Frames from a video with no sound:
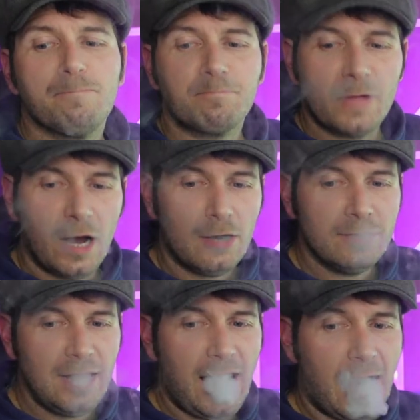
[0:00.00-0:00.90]
Oh
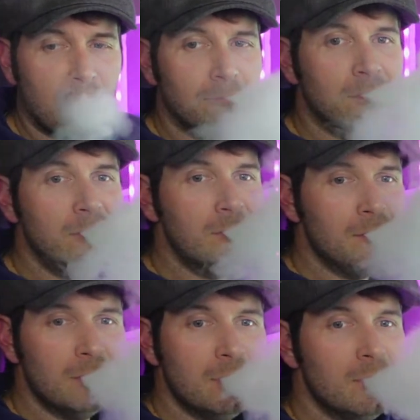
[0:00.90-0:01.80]
yeah.
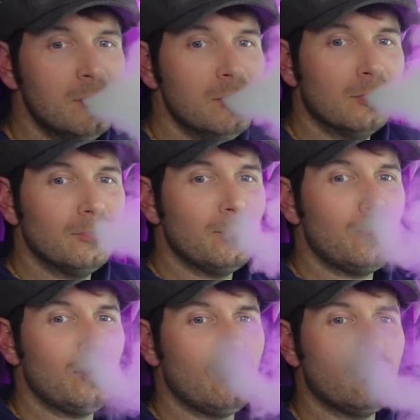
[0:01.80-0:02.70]

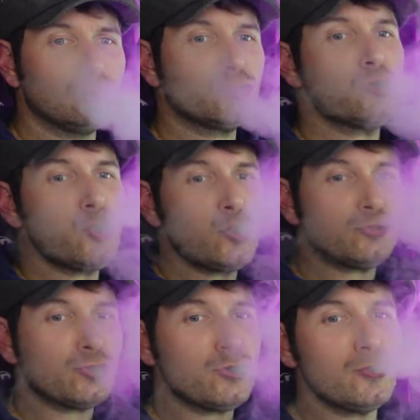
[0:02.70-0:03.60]
Woo, choo
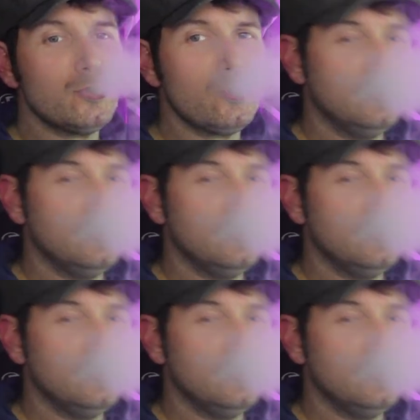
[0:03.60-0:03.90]
choo.